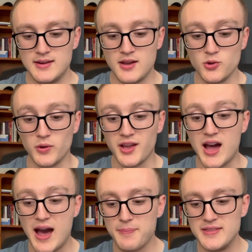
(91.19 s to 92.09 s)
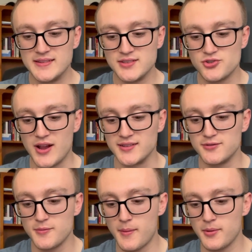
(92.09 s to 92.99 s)
Now, you want to copy this address.
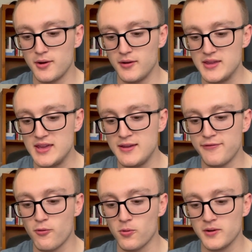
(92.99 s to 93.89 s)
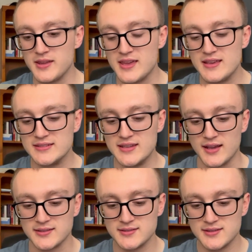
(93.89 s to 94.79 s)
And remember E4,
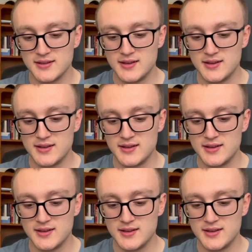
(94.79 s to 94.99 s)
E6.